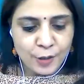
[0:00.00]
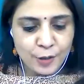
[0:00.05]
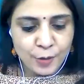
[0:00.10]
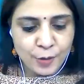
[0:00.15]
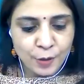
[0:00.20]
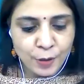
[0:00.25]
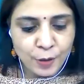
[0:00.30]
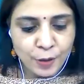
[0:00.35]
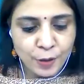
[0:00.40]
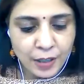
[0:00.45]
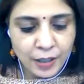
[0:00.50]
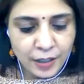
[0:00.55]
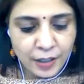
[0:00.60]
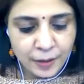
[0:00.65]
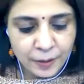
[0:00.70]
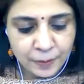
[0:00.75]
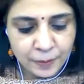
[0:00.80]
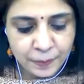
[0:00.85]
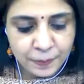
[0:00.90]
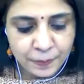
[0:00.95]

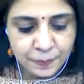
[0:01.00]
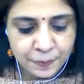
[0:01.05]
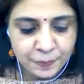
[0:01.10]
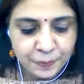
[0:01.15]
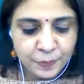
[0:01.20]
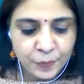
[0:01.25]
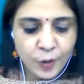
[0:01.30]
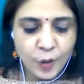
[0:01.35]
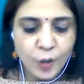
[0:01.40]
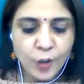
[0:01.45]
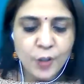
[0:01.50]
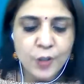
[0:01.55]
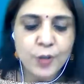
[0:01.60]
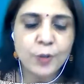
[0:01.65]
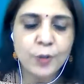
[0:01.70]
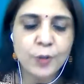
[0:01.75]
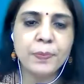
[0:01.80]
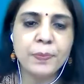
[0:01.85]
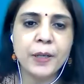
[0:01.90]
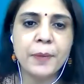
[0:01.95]

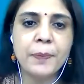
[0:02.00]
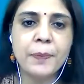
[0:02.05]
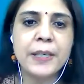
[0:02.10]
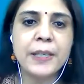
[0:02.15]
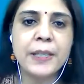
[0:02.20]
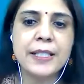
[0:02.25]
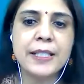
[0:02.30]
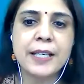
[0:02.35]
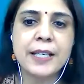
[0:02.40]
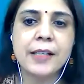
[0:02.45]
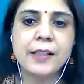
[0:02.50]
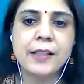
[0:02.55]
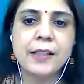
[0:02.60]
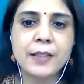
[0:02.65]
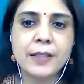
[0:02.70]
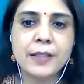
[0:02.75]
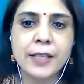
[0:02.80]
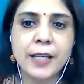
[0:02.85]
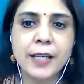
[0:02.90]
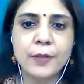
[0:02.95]
So please tell
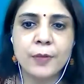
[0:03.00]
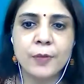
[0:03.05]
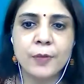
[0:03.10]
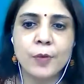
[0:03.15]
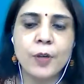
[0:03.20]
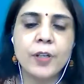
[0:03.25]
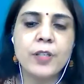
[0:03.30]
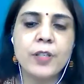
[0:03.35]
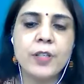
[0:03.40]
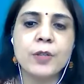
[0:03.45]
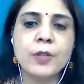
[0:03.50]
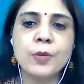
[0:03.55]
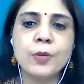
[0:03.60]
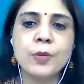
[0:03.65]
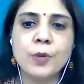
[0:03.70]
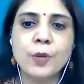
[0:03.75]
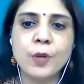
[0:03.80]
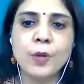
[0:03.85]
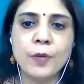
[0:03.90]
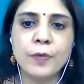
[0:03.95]
us that, what is the
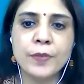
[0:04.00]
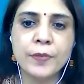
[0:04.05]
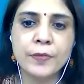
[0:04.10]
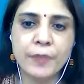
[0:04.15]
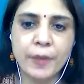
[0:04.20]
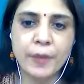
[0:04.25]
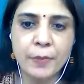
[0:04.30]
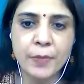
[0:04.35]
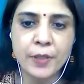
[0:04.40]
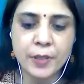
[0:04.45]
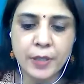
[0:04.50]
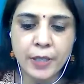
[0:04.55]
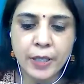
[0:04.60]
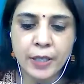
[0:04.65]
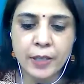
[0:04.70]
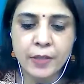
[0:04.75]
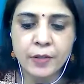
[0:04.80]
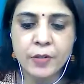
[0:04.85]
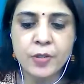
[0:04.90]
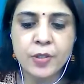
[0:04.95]
role of the feminine
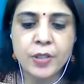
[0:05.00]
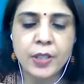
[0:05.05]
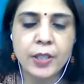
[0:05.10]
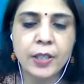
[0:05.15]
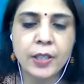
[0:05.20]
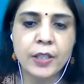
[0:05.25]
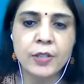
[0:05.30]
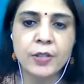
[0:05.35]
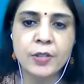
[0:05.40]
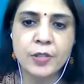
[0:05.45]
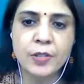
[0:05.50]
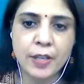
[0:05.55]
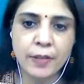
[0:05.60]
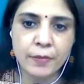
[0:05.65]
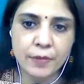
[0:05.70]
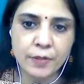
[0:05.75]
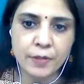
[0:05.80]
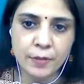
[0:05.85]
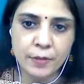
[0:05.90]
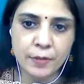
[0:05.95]
energy in
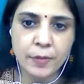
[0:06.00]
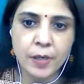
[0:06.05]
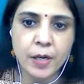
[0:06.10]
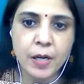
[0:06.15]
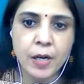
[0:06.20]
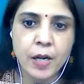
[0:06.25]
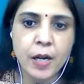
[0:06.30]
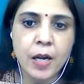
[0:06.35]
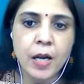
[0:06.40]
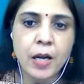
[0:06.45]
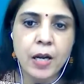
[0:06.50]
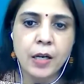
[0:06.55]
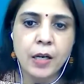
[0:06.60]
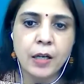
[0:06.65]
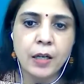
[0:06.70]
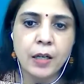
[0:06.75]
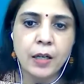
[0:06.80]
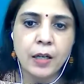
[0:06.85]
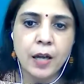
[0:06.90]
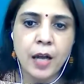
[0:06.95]
Shaivism?
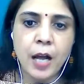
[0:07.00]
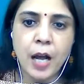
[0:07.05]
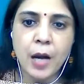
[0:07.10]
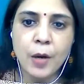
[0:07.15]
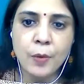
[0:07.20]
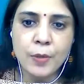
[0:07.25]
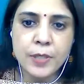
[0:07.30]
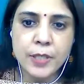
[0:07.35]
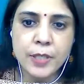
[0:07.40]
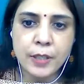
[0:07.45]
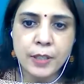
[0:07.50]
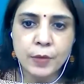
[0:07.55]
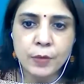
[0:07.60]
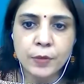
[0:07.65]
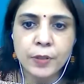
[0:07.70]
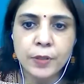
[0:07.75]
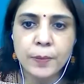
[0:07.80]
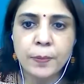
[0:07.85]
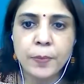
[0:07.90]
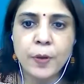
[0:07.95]
How is it
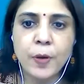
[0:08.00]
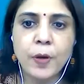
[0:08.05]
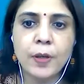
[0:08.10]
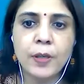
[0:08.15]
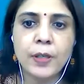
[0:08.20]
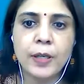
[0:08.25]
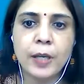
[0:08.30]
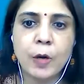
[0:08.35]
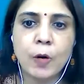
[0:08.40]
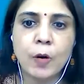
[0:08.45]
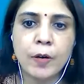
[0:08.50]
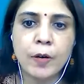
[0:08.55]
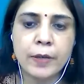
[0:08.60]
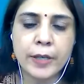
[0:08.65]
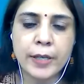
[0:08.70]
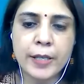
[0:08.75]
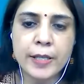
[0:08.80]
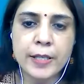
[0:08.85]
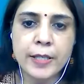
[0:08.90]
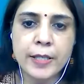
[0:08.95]
looked upon,
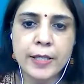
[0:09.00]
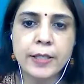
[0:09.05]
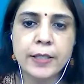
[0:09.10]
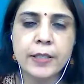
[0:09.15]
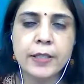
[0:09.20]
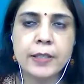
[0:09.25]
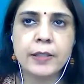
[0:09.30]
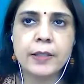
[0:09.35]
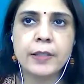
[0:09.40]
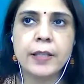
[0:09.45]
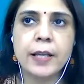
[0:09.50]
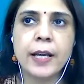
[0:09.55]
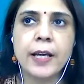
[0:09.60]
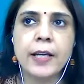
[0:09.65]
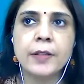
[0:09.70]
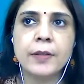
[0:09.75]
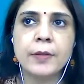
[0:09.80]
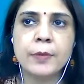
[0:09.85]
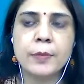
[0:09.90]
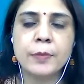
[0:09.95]
or is it
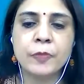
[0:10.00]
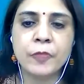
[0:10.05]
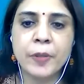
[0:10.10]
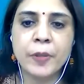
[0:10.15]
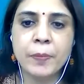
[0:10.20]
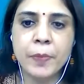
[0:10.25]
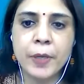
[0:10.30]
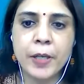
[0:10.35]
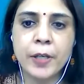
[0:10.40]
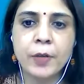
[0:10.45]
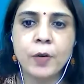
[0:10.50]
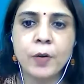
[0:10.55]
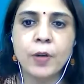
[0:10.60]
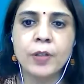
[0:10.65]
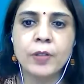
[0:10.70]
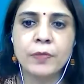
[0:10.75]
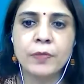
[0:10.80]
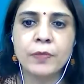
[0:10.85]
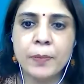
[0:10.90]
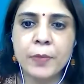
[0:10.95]
that women
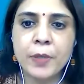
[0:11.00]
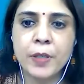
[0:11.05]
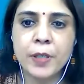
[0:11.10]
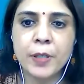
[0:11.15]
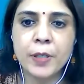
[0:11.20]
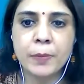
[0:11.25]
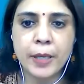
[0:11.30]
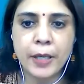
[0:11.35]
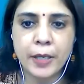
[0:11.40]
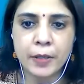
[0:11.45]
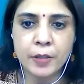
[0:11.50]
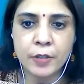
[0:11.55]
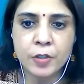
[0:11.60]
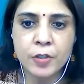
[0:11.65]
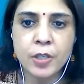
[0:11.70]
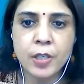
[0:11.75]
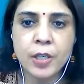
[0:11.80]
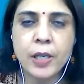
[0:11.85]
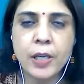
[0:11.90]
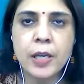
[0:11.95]
or the feminine
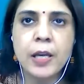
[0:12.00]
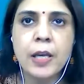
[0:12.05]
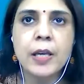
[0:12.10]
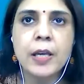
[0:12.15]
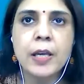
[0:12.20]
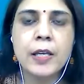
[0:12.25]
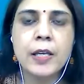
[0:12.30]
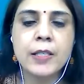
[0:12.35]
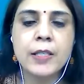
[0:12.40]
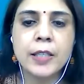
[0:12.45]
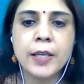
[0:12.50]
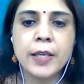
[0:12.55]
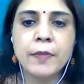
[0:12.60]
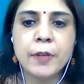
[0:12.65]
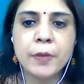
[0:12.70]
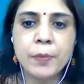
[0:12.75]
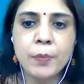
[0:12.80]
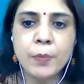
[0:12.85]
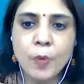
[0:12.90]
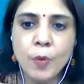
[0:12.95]
energy is
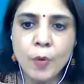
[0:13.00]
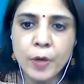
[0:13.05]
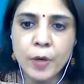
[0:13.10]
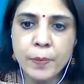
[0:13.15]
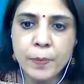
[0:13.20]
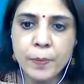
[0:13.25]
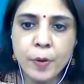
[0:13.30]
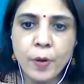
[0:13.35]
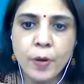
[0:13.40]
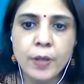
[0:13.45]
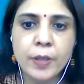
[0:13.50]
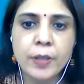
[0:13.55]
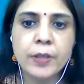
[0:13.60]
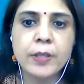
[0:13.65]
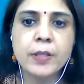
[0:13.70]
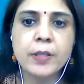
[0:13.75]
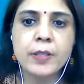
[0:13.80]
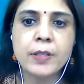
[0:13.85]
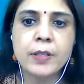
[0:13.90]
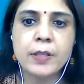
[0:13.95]
given more
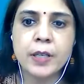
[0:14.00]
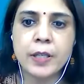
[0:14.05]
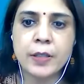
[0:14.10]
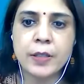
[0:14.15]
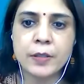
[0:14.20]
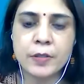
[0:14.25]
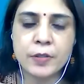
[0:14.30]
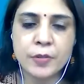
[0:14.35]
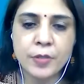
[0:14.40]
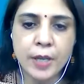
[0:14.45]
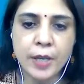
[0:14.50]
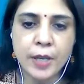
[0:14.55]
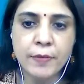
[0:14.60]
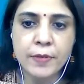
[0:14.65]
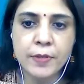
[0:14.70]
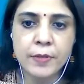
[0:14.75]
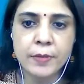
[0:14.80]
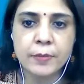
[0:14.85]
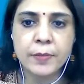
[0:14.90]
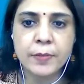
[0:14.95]
importance in
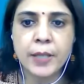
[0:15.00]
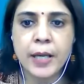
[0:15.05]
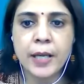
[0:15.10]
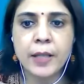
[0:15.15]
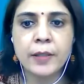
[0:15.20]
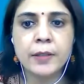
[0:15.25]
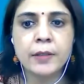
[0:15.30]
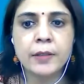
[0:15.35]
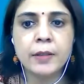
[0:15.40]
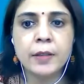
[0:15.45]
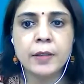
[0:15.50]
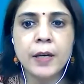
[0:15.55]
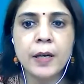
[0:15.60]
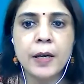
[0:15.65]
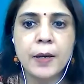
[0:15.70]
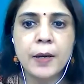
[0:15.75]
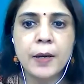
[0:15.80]
Shaivism than the